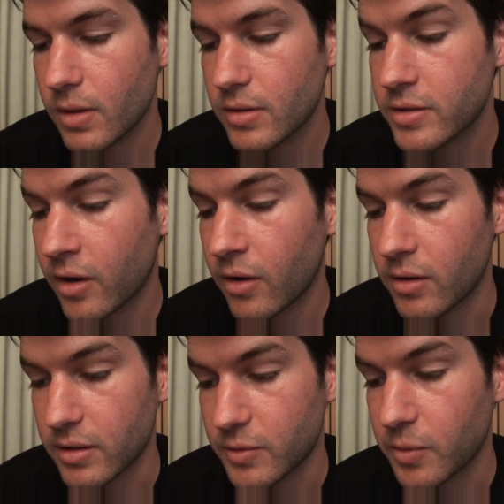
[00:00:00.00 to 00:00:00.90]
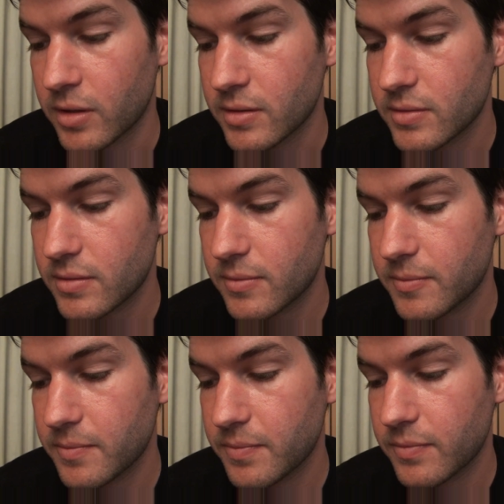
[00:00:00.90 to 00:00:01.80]
Tall it was,
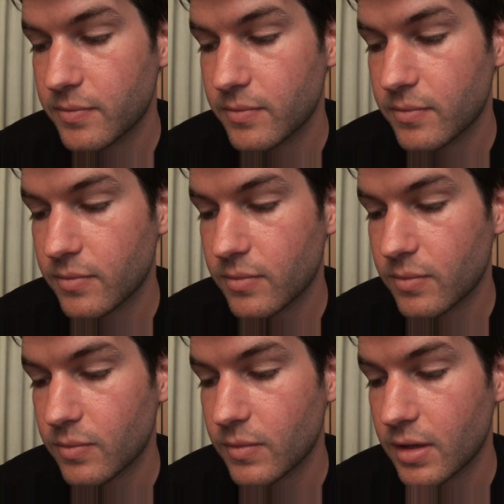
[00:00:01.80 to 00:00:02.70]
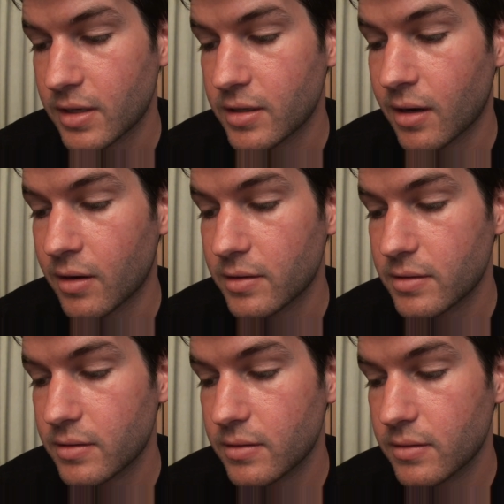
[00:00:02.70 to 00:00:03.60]
and gaunt,
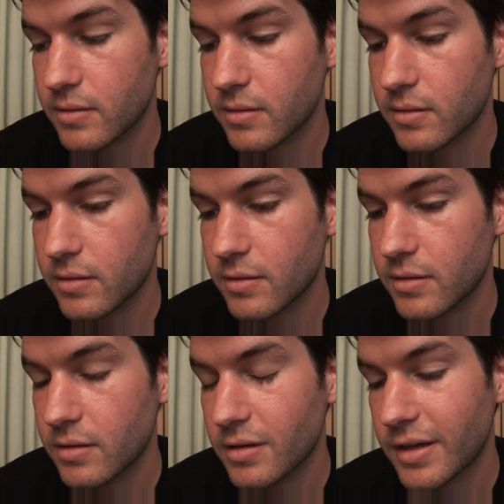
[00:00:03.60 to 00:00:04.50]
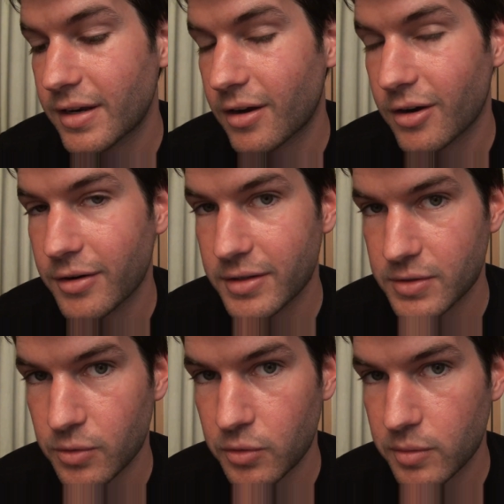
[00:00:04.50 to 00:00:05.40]
and hard as
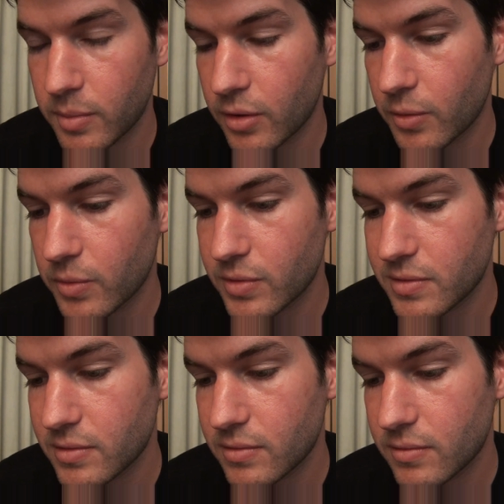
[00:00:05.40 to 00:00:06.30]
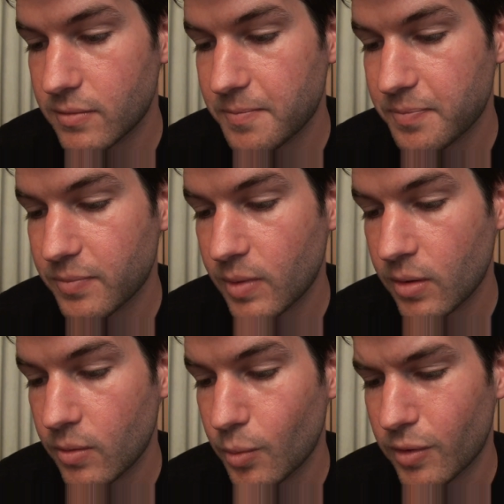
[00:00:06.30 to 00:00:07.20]
old bones,
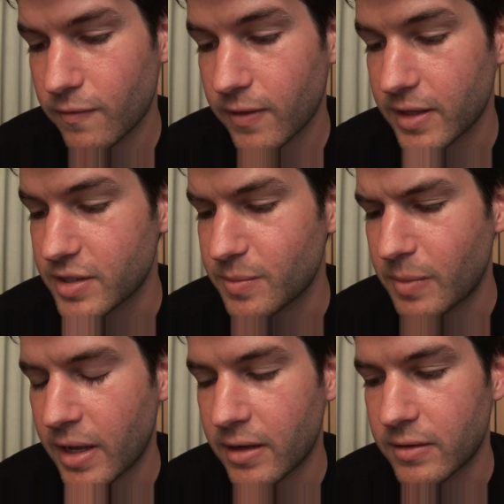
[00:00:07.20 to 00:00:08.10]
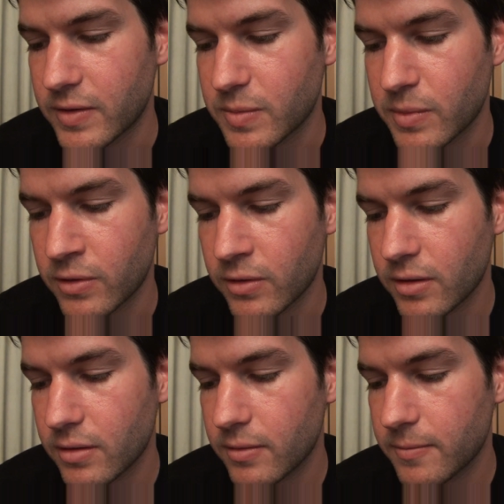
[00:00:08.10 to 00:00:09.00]
with flesh pale as milk.